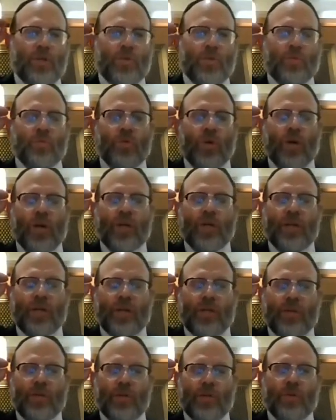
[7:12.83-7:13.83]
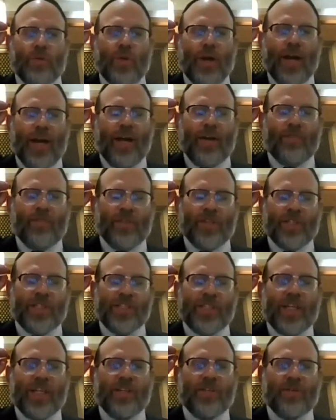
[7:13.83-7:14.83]
you have in the
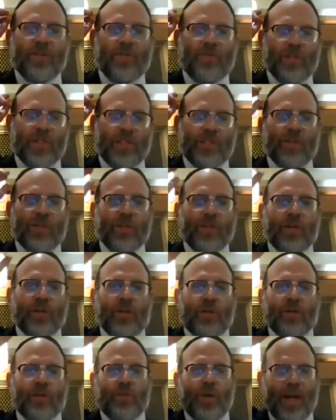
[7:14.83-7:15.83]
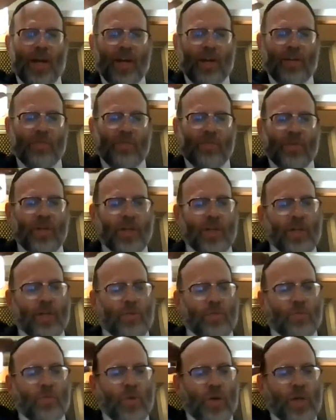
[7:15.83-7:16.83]
center of the sukkah, you have
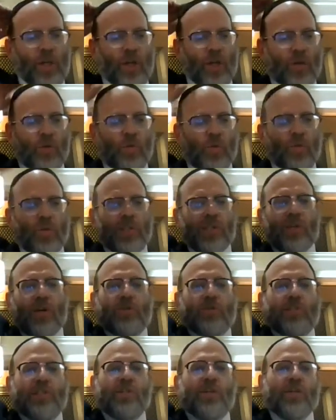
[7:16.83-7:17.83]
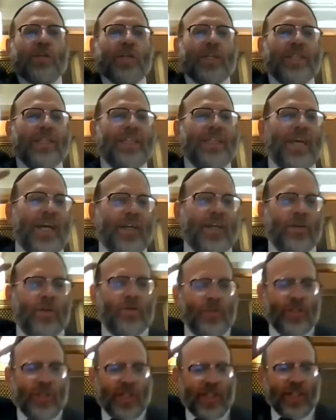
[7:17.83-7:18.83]
running across the whole sukkah, not
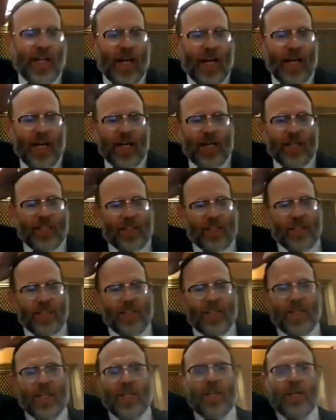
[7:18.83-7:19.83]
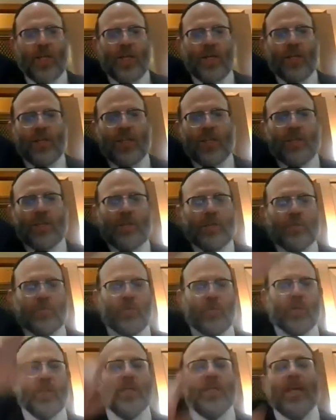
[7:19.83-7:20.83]
kosher schach.
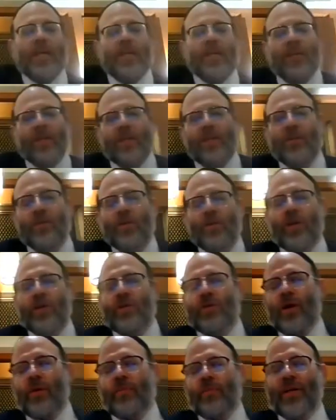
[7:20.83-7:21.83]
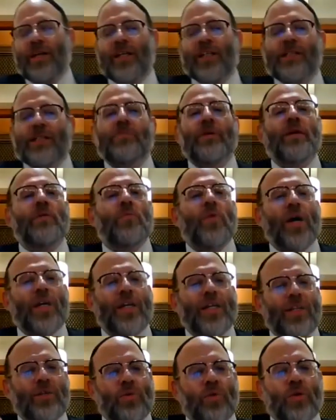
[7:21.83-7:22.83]
I'm going to explain why I
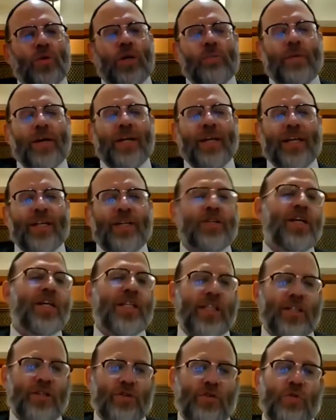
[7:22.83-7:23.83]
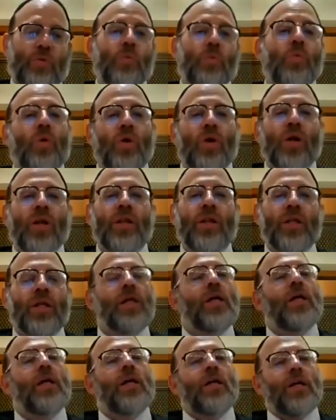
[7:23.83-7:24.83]
didn't talk about adjacent to the wall.